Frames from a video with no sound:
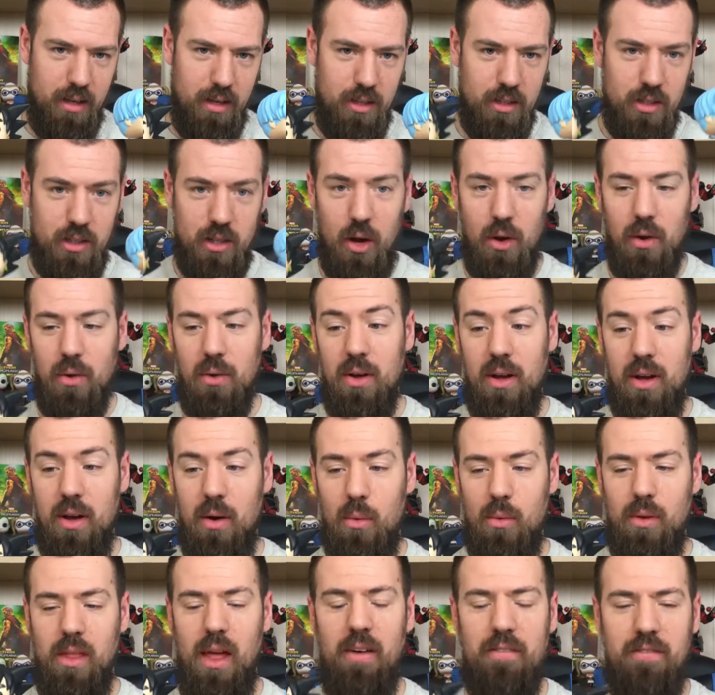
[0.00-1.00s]
So,
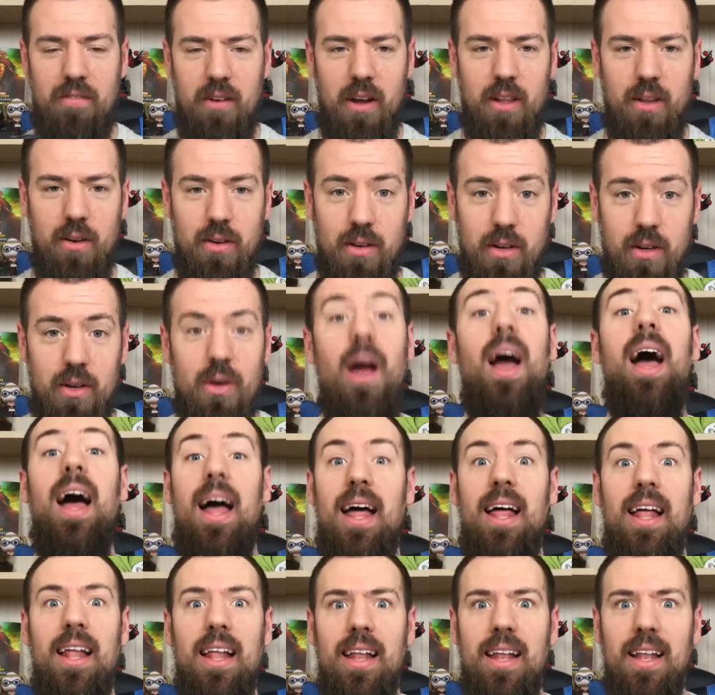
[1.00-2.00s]
without further ado,
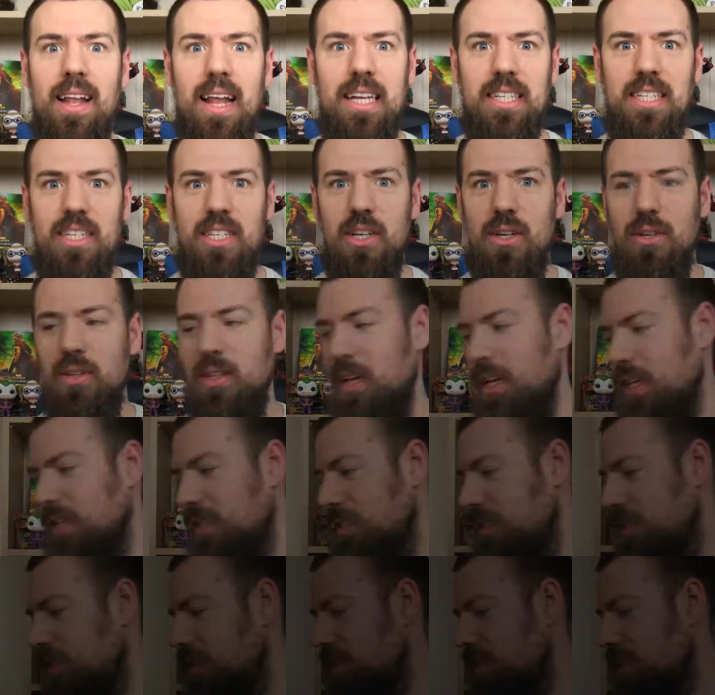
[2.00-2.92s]
let's do this.